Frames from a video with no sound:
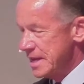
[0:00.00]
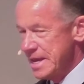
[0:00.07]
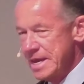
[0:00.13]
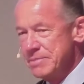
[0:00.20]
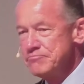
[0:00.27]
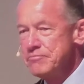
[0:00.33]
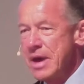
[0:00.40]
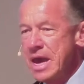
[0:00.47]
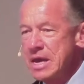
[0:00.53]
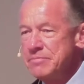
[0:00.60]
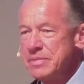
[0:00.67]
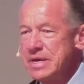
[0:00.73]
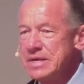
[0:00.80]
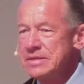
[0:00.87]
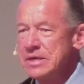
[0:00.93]
It may
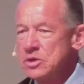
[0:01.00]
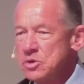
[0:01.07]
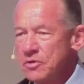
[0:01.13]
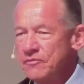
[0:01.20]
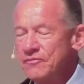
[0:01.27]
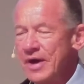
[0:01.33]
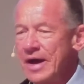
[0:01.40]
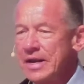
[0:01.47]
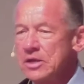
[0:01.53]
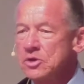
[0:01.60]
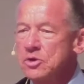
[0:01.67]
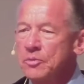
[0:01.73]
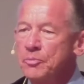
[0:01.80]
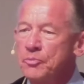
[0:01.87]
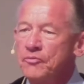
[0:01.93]
be that you're finding
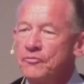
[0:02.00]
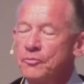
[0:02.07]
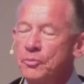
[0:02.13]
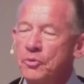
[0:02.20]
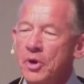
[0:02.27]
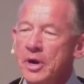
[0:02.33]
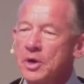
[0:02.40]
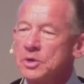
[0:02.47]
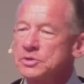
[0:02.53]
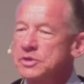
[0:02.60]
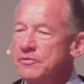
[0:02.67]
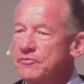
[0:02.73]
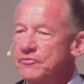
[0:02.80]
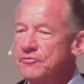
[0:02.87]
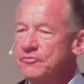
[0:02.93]
your prayers
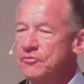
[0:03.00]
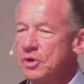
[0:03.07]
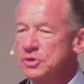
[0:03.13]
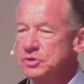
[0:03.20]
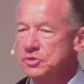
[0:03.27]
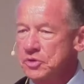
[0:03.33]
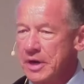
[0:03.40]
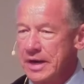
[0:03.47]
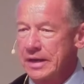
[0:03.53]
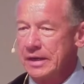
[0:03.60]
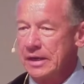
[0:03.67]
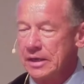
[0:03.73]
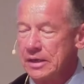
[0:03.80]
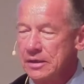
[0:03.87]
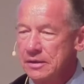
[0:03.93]
frustrating
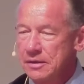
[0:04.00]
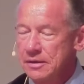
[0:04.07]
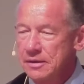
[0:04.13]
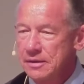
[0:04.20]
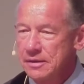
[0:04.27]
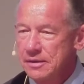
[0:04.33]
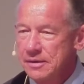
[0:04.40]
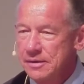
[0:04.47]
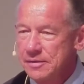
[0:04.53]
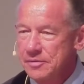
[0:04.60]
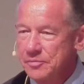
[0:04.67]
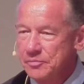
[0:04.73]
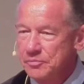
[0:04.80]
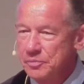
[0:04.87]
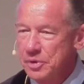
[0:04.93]

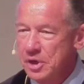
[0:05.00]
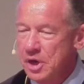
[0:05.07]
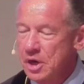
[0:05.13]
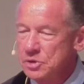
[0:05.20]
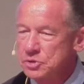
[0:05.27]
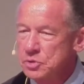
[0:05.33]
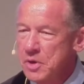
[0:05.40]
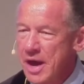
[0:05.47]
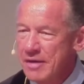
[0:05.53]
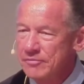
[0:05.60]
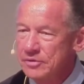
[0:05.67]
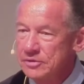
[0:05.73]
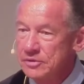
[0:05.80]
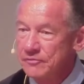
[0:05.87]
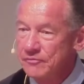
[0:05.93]
because you
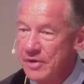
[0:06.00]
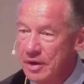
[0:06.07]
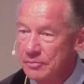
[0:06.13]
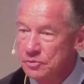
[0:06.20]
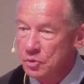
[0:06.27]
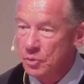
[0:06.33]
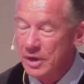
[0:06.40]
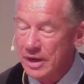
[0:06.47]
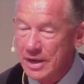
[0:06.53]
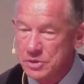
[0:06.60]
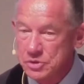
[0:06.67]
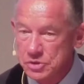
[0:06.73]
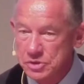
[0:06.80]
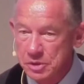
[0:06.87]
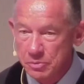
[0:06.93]
haven't developed the
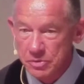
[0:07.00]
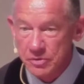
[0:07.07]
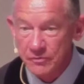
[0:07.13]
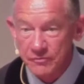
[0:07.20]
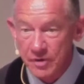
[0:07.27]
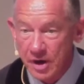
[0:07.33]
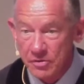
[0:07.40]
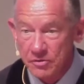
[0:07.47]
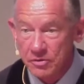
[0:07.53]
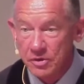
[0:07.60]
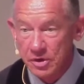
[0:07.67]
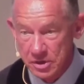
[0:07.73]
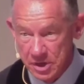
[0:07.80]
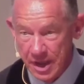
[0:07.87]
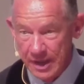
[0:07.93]
relationship with the Father
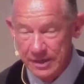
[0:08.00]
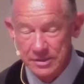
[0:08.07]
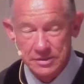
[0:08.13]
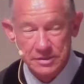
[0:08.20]
yet.